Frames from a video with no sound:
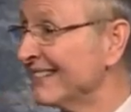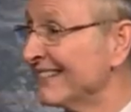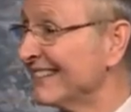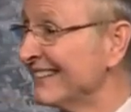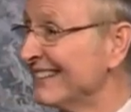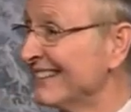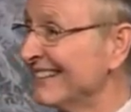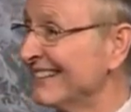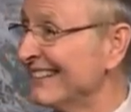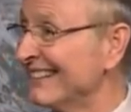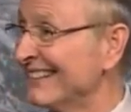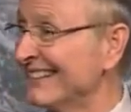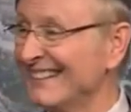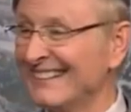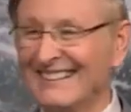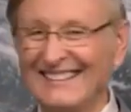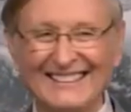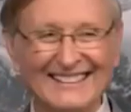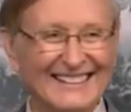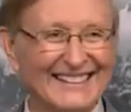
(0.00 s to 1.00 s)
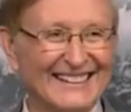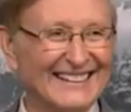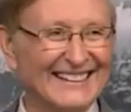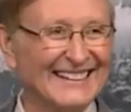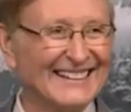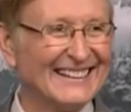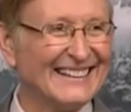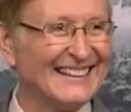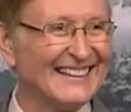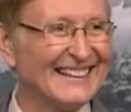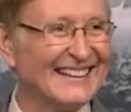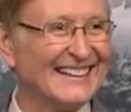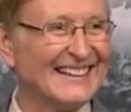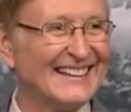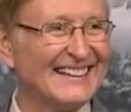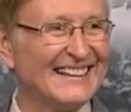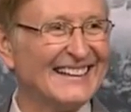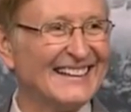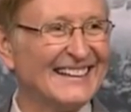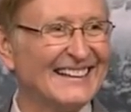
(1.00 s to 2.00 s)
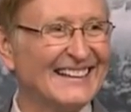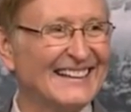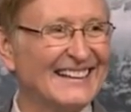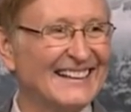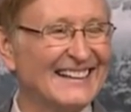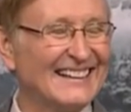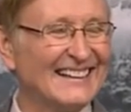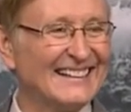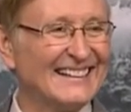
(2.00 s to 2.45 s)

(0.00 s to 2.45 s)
(no one is talking)